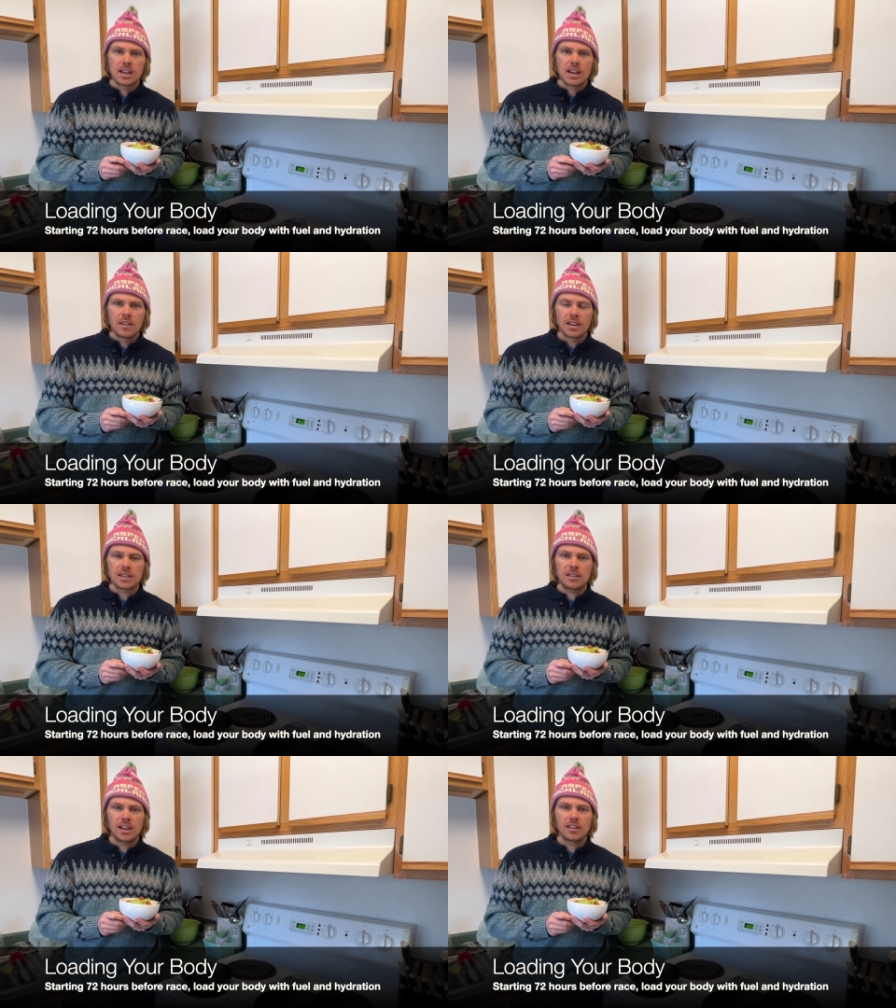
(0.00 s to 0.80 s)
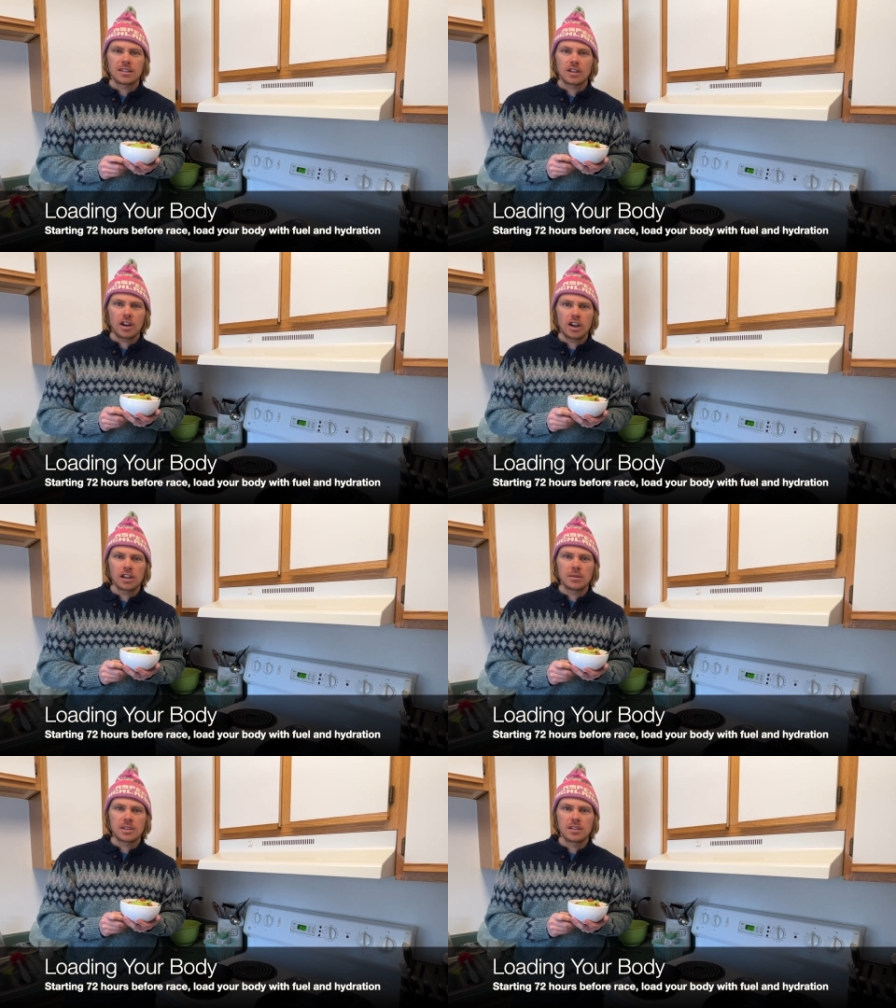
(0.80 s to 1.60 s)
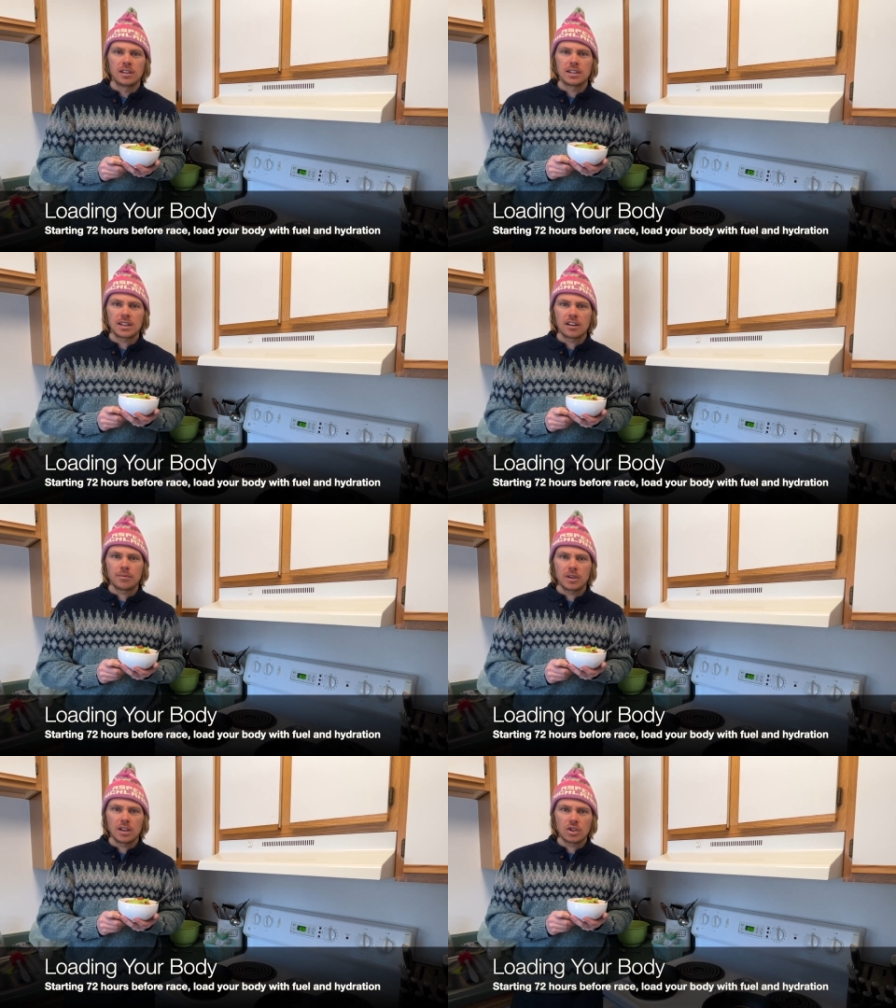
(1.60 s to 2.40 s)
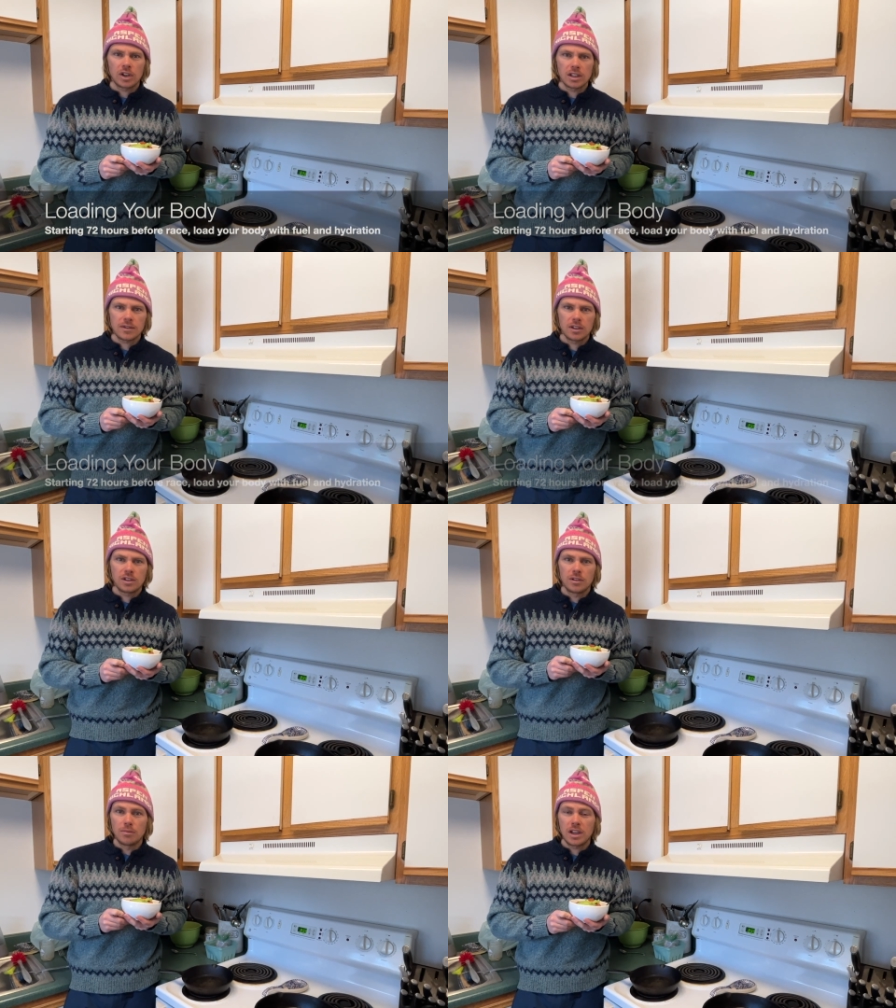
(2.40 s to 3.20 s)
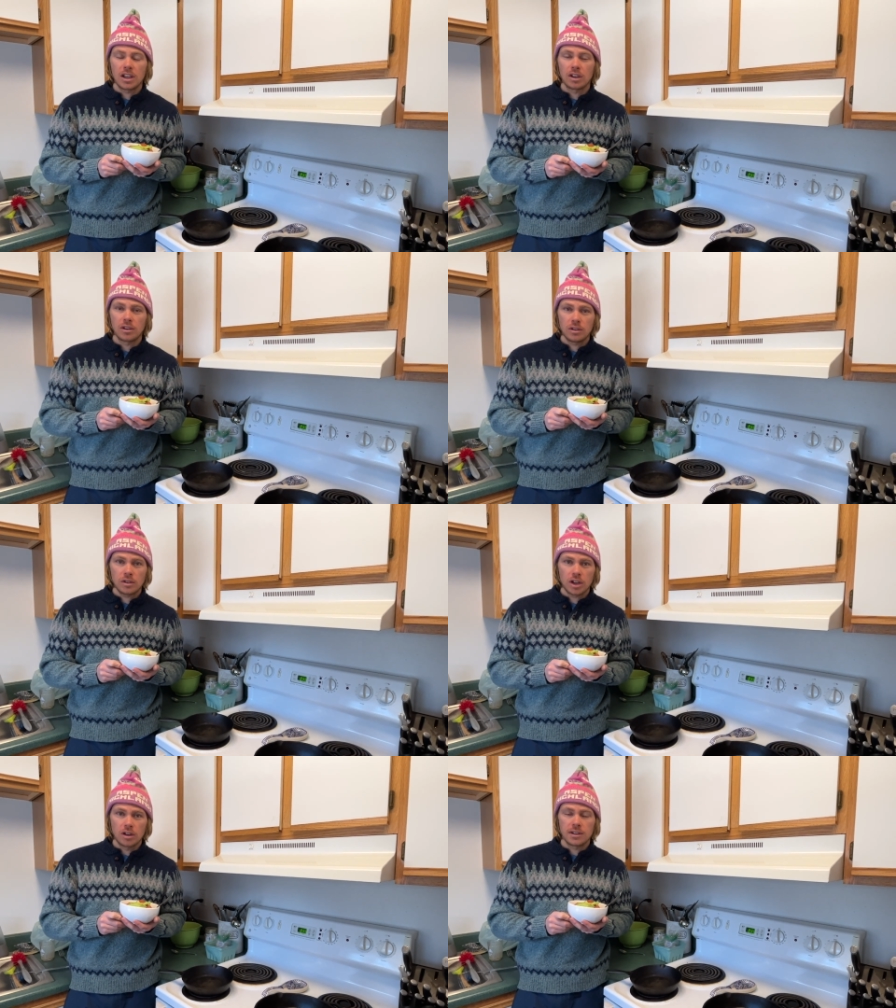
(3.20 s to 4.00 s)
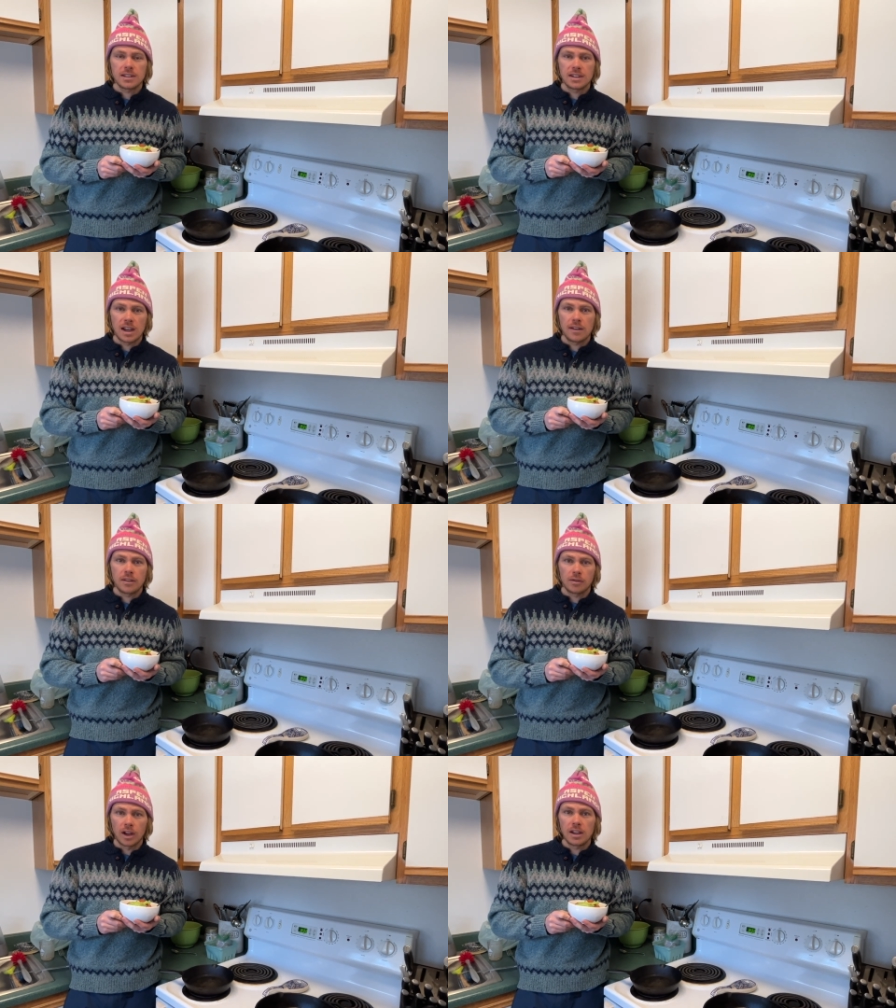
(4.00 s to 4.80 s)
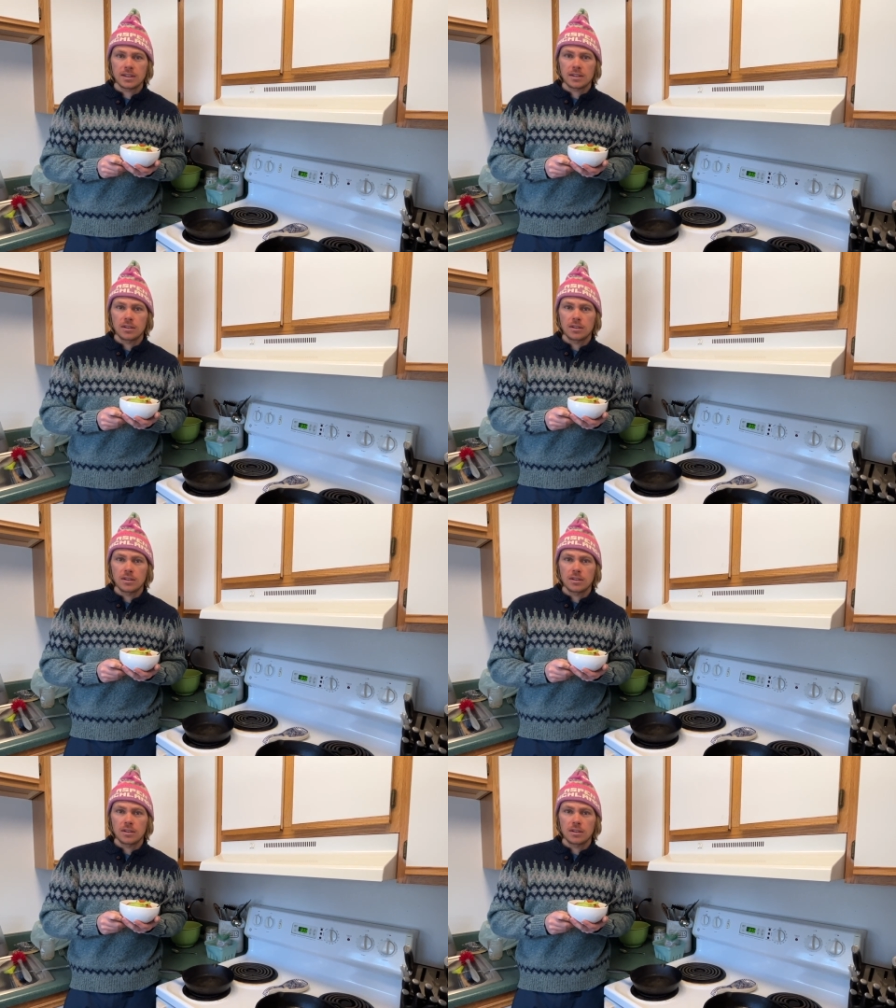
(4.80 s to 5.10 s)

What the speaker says: This allows the carbs to, instead of being transferred to immediate glucose the day of the race,